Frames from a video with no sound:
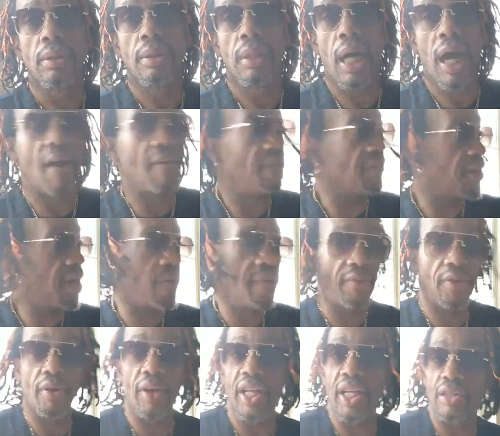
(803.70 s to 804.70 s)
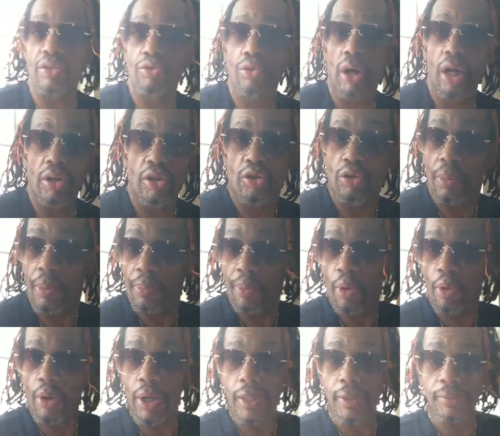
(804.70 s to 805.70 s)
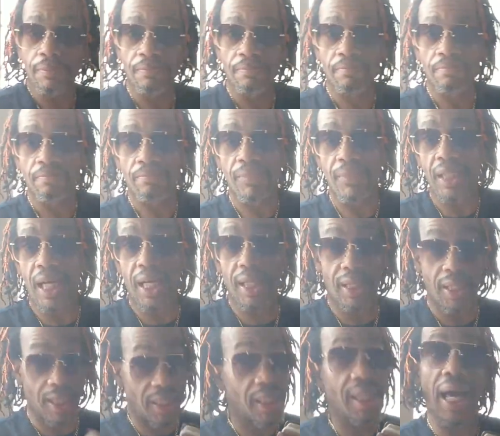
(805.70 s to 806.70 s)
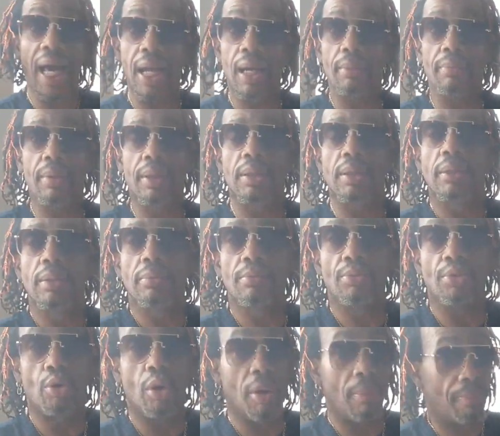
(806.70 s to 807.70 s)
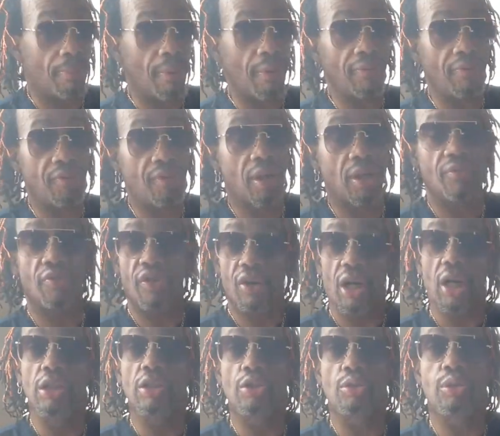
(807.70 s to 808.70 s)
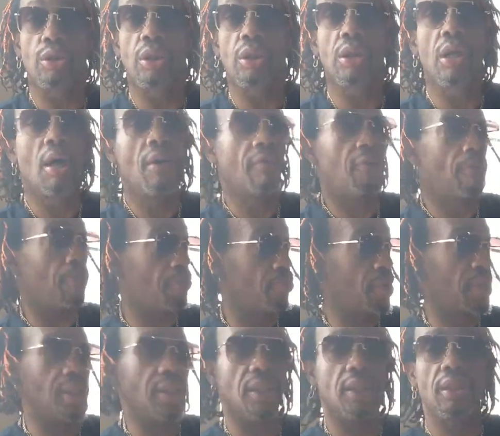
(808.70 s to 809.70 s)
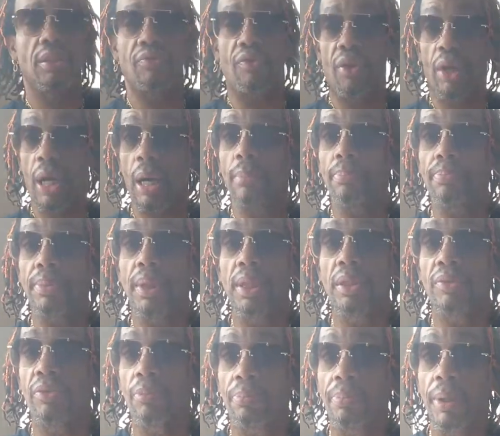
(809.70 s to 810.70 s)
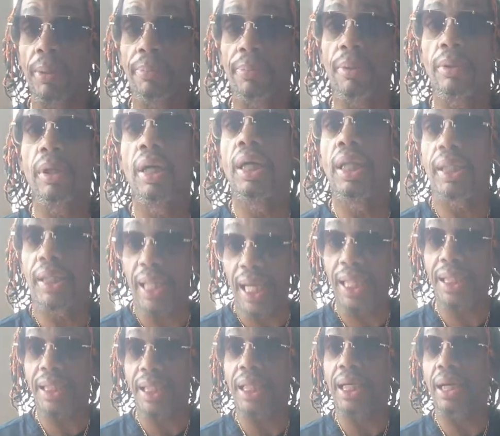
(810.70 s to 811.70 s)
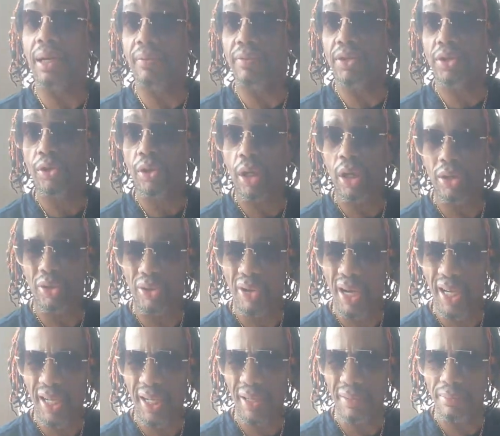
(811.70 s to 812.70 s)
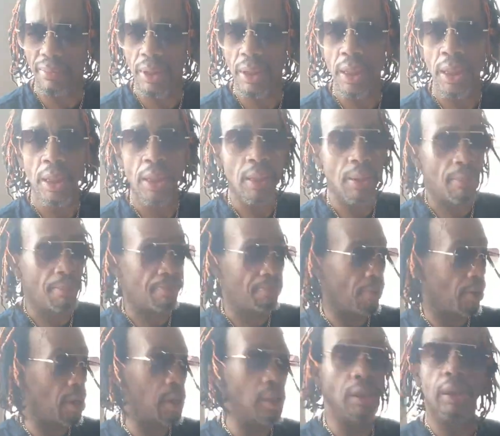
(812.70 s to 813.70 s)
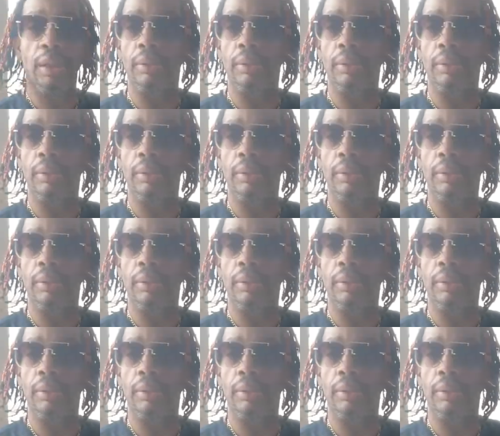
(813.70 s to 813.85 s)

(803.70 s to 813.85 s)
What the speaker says: I've never known any astrologer to be poor. Not this caliber. Doing birth charts for countries, for presidents, for companies, for people. That's the kind of astrologer I am. But